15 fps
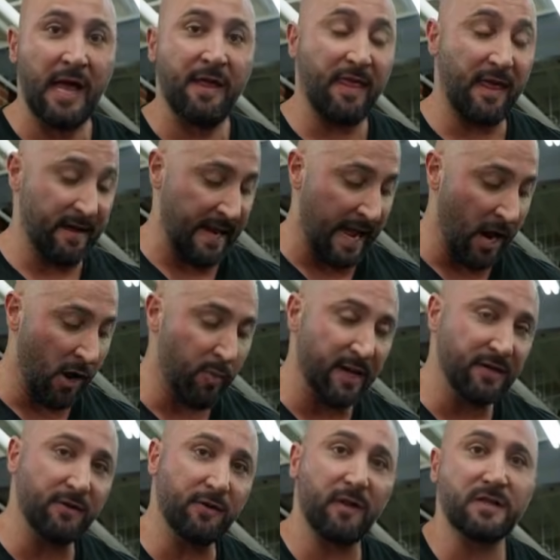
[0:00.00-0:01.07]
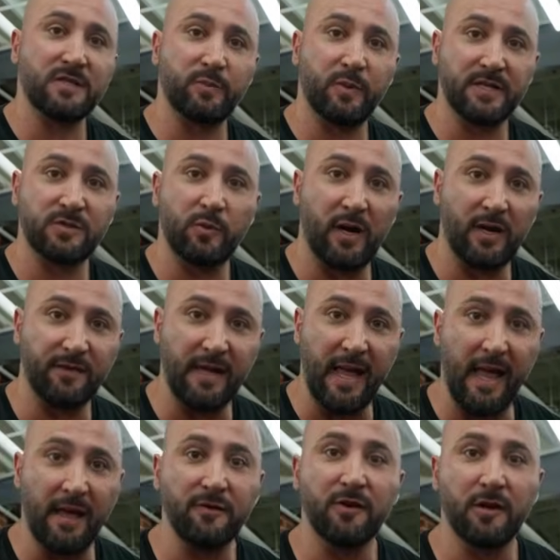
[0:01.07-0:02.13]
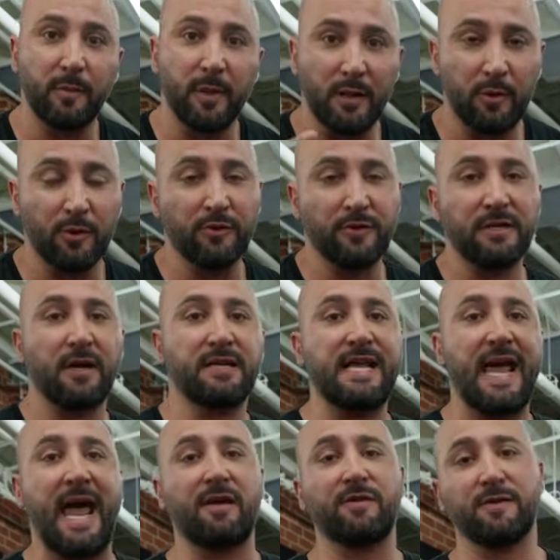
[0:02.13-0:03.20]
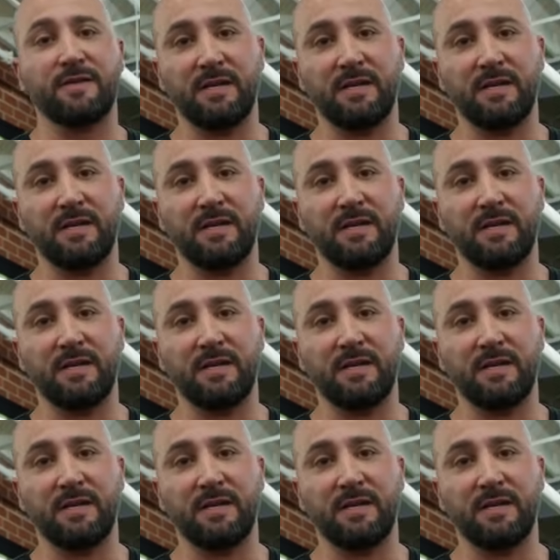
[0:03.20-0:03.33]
that now by doing the split squat at the end, you're gonna be able to attack those